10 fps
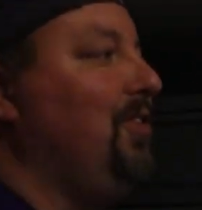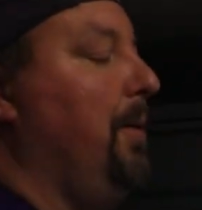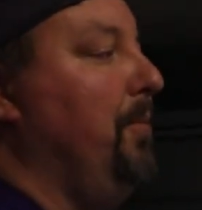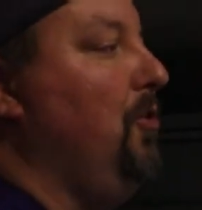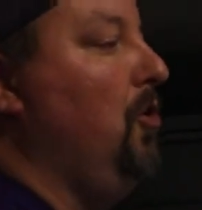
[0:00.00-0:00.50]

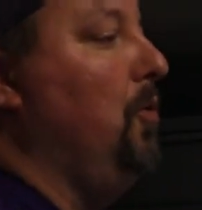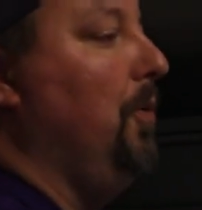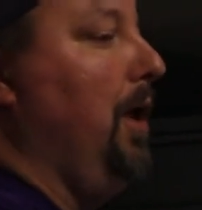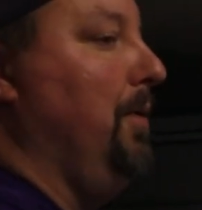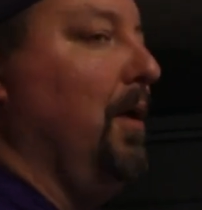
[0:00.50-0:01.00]
something
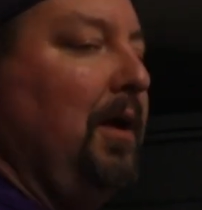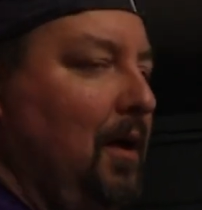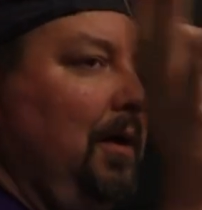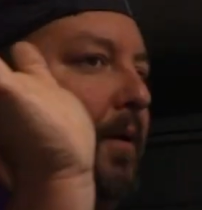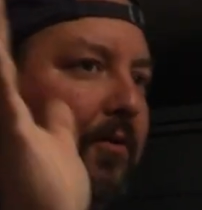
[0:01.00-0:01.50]
new and
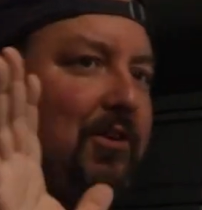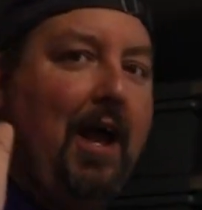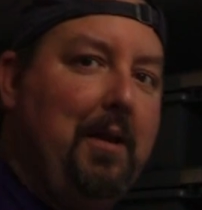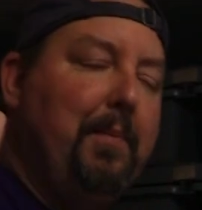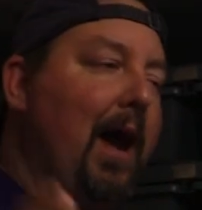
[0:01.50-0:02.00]

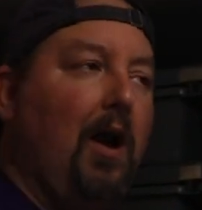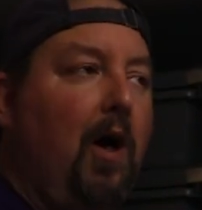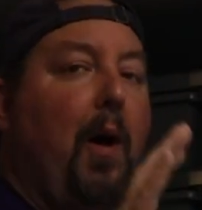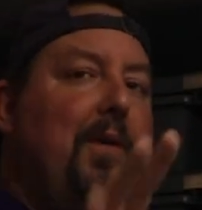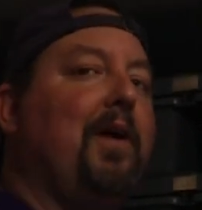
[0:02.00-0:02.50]
standing by it
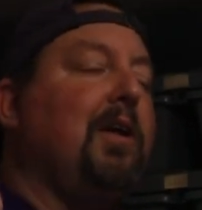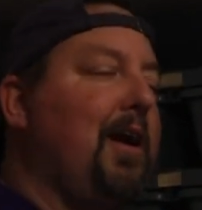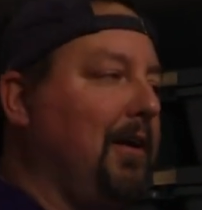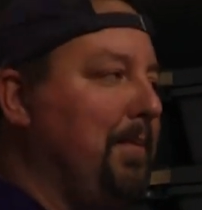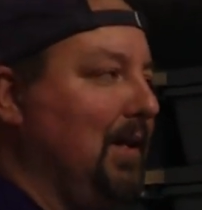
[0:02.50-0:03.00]
all. We already
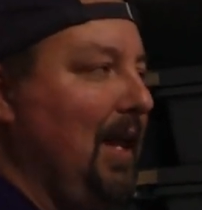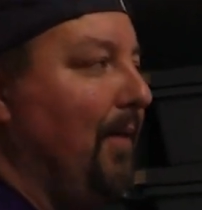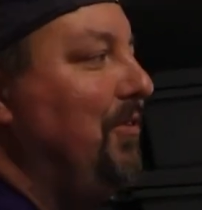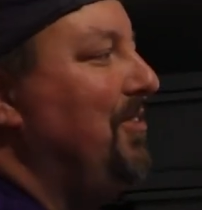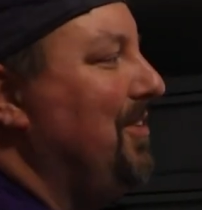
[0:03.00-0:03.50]
talked about
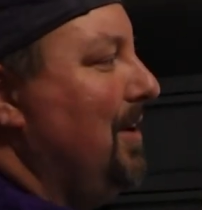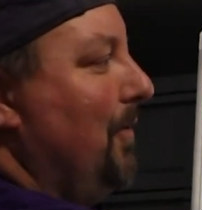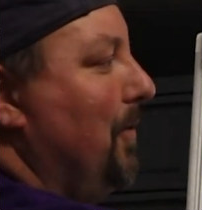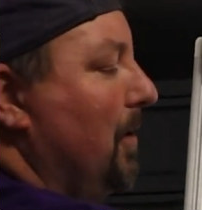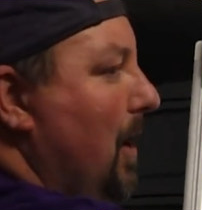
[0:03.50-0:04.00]
that. This is a
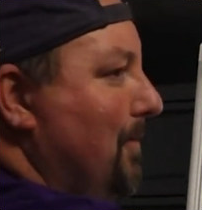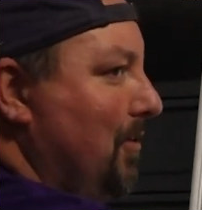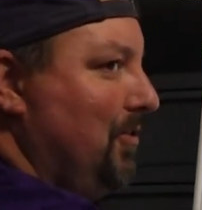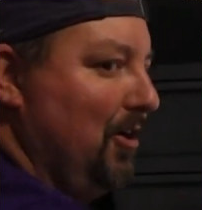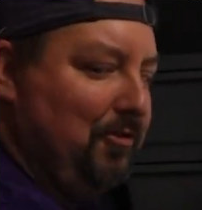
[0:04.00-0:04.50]
different
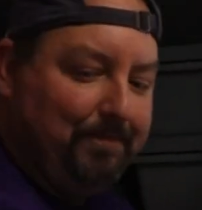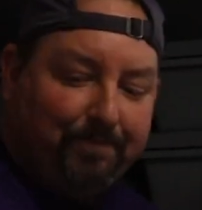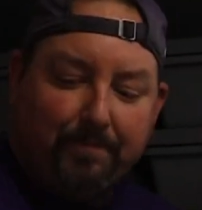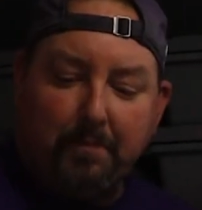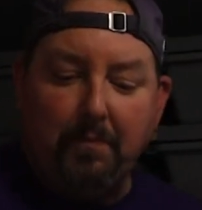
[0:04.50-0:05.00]
conversation.
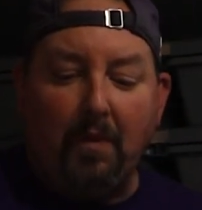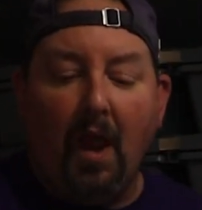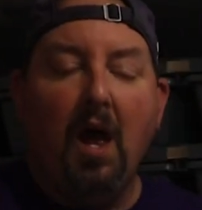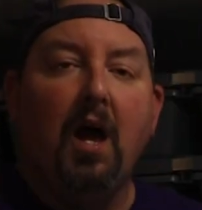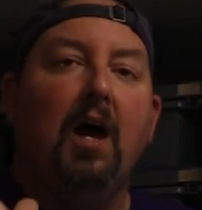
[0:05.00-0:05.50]

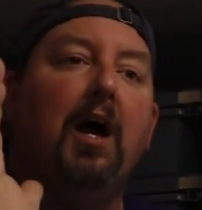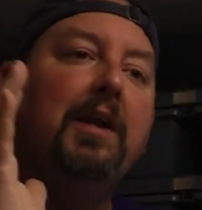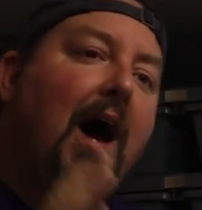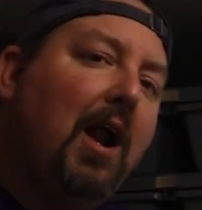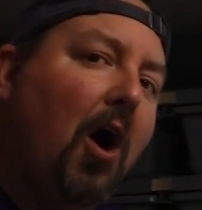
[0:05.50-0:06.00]

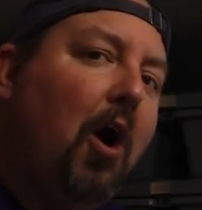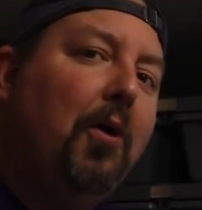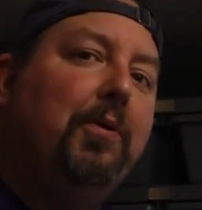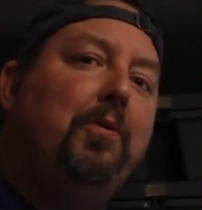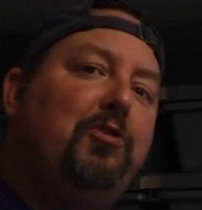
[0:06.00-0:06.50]
Not
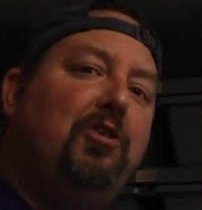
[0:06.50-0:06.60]
all new